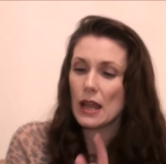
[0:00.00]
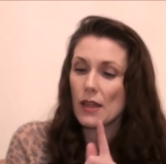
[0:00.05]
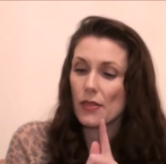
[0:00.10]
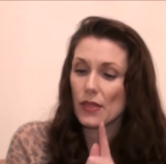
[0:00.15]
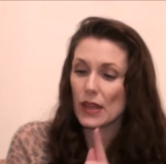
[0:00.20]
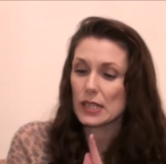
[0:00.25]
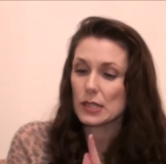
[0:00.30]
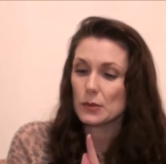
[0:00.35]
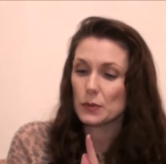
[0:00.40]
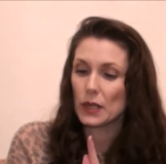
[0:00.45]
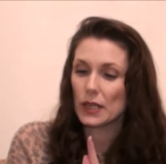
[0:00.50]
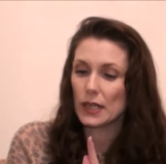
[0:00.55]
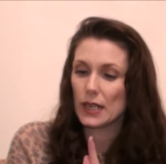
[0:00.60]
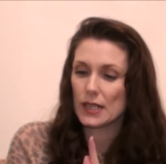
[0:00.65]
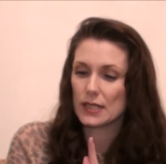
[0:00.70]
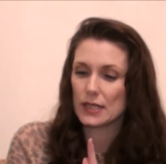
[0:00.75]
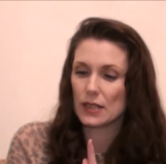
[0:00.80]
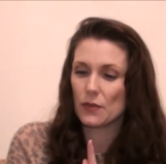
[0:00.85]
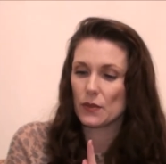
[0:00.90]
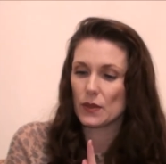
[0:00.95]
This one
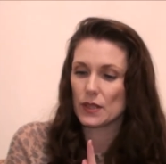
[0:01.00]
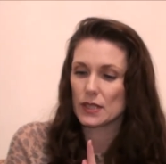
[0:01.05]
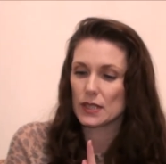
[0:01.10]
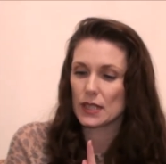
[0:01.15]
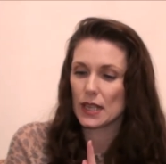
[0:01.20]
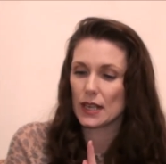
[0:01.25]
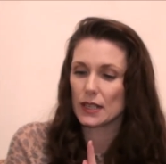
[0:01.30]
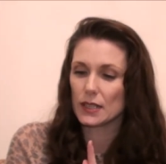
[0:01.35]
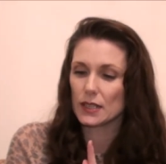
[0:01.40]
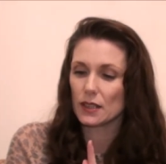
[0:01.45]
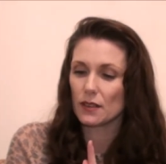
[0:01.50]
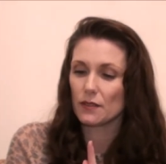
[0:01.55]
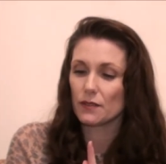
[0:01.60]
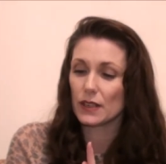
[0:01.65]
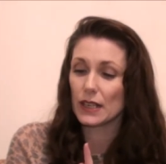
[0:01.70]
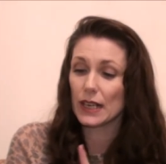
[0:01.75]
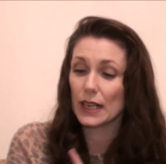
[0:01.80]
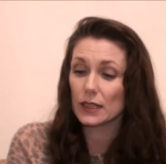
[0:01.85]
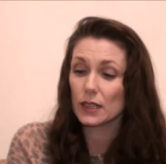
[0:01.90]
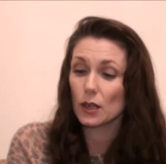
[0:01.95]
is in the scent
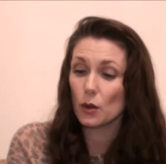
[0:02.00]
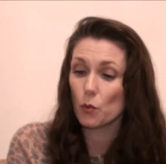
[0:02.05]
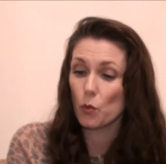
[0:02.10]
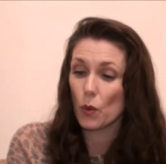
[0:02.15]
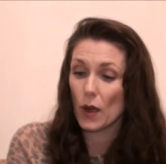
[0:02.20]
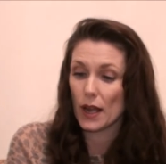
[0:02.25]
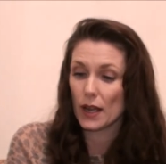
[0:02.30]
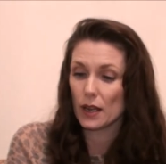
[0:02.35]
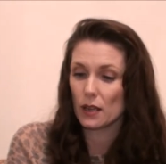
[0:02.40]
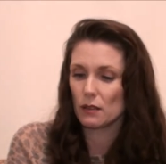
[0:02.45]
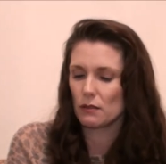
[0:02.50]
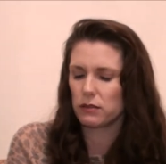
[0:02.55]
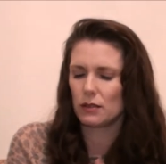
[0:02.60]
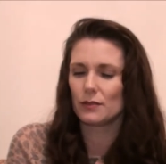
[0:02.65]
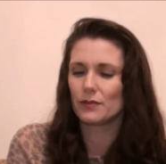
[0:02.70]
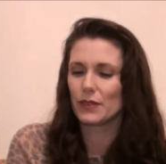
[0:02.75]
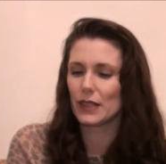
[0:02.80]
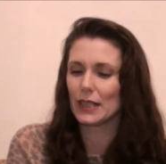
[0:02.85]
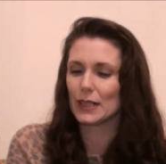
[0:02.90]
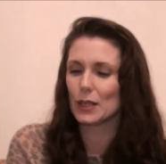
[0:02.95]
Vanilla Wax,
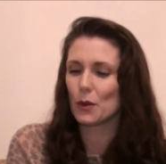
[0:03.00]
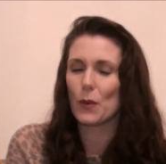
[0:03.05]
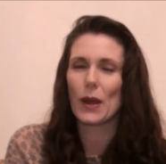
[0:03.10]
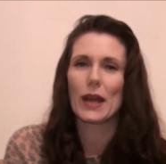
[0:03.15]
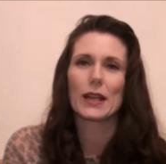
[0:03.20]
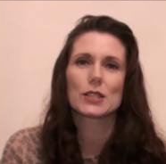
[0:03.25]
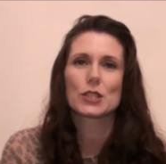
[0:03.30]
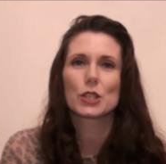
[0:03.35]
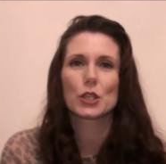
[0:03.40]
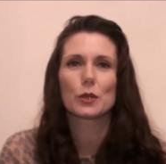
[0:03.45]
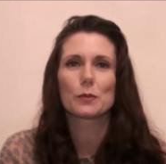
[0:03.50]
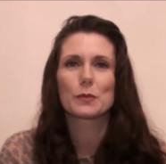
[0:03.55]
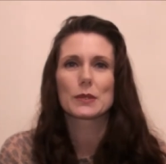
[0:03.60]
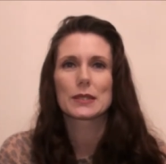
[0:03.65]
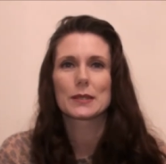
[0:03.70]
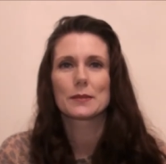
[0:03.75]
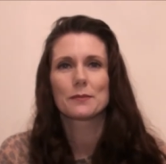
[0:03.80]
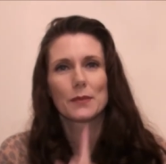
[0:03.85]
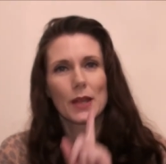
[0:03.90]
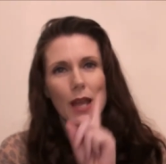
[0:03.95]
Vanilla Wax
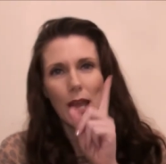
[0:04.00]
Cubes.